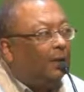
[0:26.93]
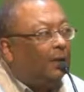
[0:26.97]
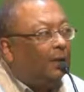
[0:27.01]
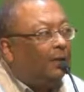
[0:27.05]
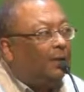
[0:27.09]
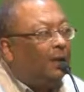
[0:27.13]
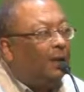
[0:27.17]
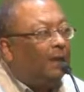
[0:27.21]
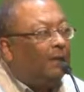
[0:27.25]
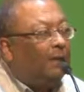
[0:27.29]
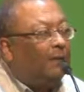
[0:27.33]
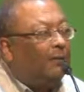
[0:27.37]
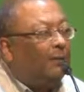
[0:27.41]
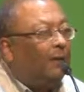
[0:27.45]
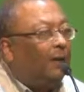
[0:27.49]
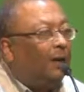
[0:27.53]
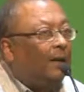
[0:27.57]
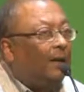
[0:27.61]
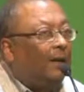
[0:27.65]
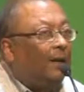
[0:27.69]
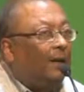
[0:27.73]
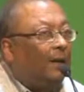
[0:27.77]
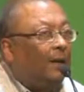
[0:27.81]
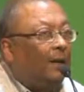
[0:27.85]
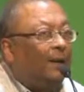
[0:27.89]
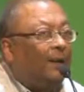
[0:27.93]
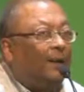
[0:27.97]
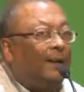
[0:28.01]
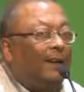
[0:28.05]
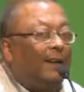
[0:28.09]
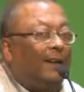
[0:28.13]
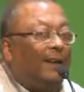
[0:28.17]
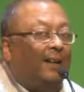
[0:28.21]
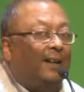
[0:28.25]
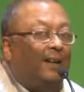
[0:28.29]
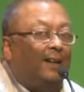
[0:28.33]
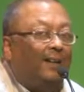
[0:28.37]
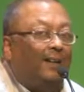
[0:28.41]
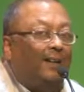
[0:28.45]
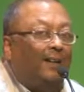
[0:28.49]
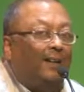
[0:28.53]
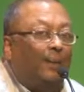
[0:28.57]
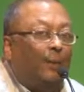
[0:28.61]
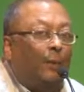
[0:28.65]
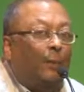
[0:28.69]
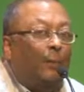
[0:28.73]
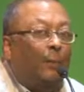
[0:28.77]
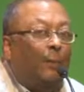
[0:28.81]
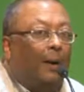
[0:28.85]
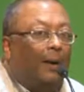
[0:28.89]
The other one, other end is
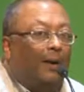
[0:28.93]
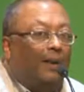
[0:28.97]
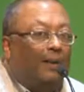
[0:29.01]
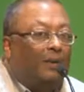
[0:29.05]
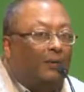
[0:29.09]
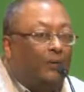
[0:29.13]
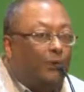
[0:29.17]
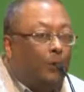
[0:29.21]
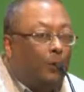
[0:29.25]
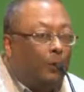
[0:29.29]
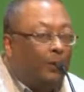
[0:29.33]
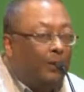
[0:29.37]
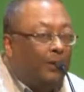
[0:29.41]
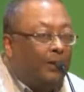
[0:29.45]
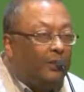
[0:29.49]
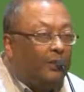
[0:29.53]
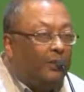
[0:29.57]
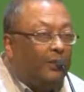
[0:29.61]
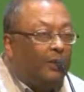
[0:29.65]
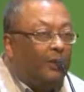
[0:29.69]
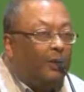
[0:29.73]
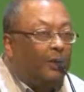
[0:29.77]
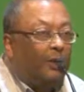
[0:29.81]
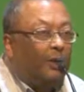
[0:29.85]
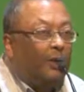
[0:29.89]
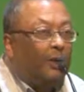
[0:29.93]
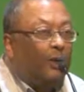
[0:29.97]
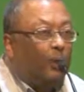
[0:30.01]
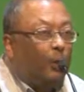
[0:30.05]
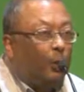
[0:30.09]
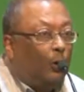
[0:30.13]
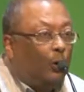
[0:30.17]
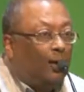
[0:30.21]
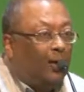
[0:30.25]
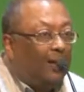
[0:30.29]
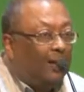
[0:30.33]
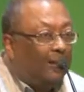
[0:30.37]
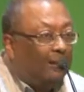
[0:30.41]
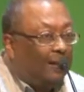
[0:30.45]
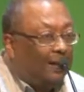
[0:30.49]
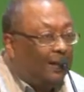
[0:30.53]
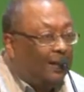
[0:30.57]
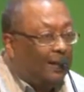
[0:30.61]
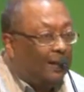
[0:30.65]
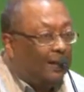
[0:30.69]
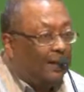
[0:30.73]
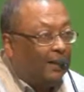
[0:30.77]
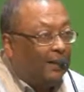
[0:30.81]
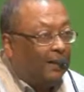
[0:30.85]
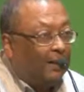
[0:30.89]
bulk storage, load
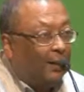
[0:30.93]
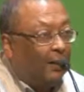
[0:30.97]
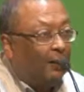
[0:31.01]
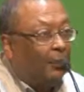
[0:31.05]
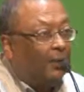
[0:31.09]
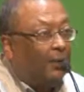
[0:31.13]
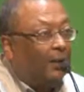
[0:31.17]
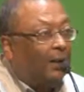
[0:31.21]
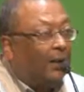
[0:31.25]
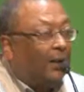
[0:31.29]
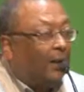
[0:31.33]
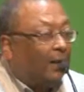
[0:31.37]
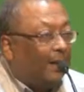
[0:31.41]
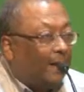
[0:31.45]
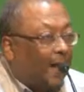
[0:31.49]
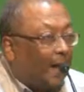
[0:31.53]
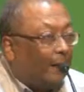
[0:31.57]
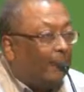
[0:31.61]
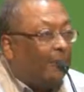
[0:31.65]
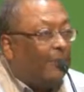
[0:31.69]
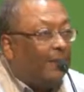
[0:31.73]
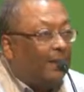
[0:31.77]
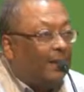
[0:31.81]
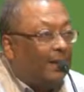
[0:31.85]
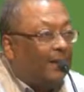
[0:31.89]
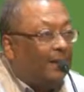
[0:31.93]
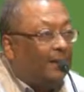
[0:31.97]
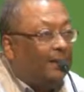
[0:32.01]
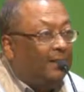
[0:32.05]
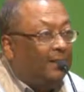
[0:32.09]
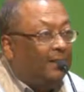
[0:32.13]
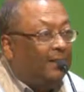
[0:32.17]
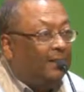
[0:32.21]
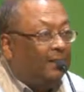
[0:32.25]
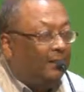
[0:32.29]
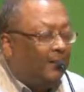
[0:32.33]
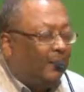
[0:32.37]
leveling, you know, capturing this.